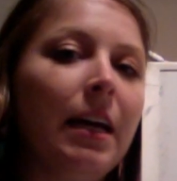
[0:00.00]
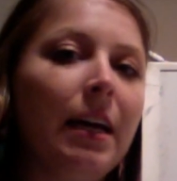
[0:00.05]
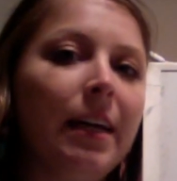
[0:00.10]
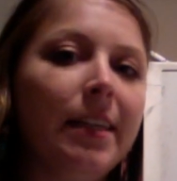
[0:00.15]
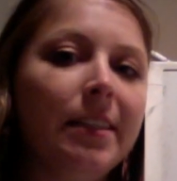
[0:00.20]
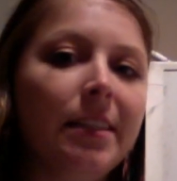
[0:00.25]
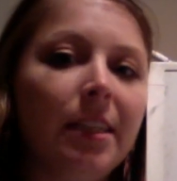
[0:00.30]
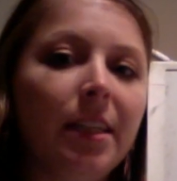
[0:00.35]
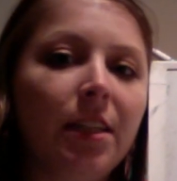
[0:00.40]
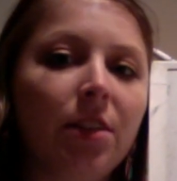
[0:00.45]

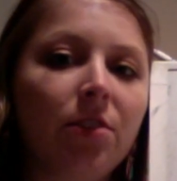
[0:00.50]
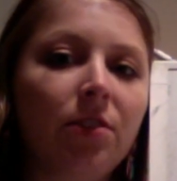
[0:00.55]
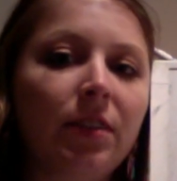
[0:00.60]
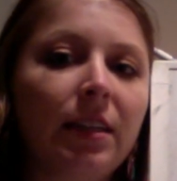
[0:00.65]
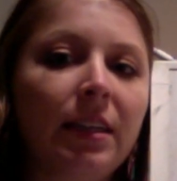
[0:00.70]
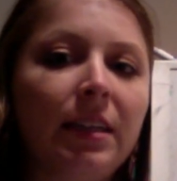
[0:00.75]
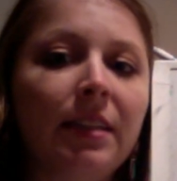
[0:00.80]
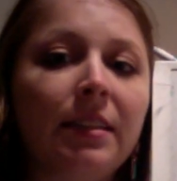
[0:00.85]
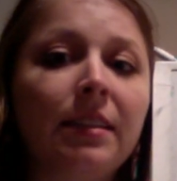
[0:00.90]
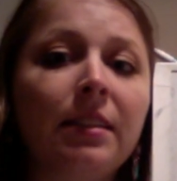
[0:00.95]
And
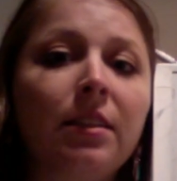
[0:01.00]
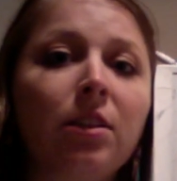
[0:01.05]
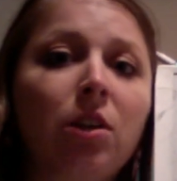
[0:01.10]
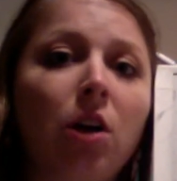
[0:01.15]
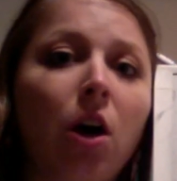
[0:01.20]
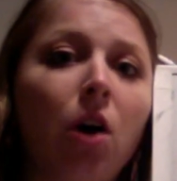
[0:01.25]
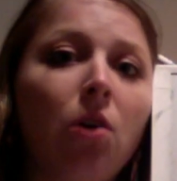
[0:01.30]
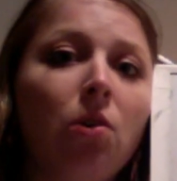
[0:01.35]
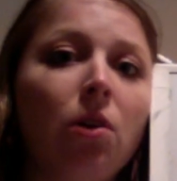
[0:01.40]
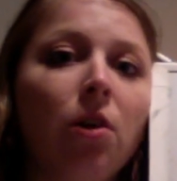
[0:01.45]
D3 is
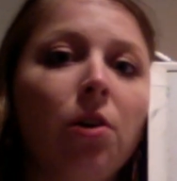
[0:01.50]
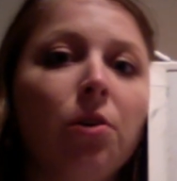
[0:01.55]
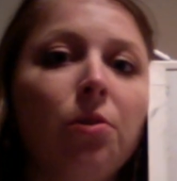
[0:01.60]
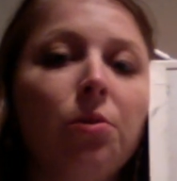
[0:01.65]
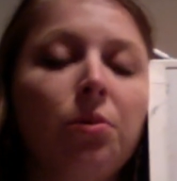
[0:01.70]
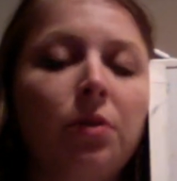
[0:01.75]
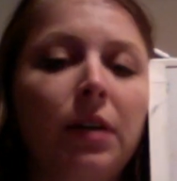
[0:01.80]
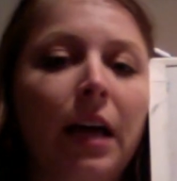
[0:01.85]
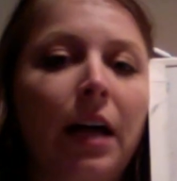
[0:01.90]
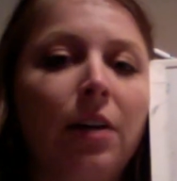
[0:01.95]

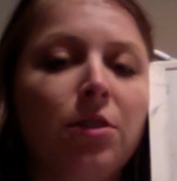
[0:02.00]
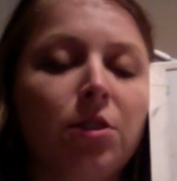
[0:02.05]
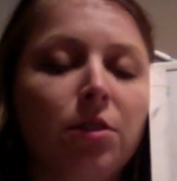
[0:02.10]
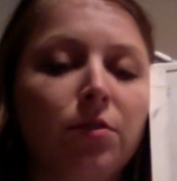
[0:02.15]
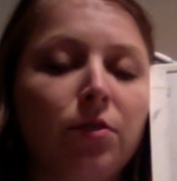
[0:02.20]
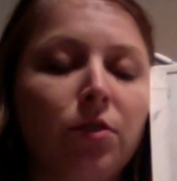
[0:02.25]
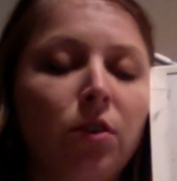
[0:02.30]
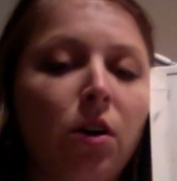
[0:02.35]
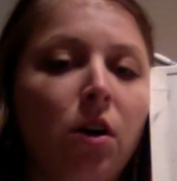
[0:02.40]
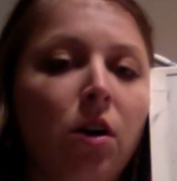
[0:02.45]

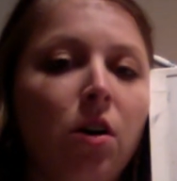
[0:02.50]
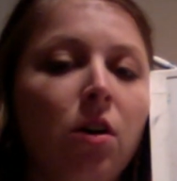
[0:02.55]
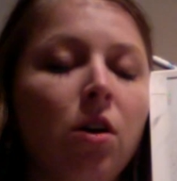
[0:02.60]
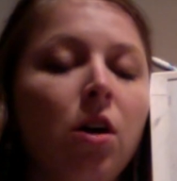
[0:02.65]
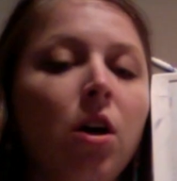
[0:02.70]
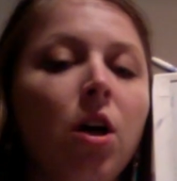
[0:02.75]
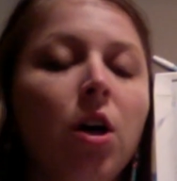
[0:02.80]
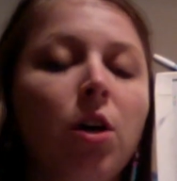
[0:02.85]
cholecalciferol,